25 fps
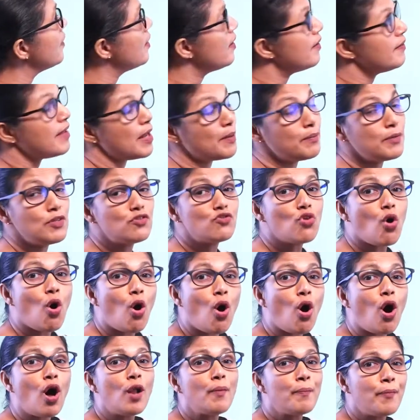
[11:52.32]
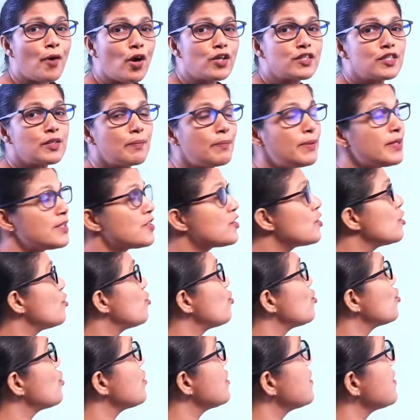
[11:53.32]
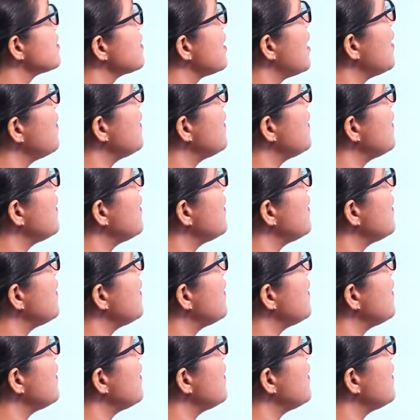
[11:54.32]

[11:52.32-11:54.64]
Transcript: That means all possible solutions are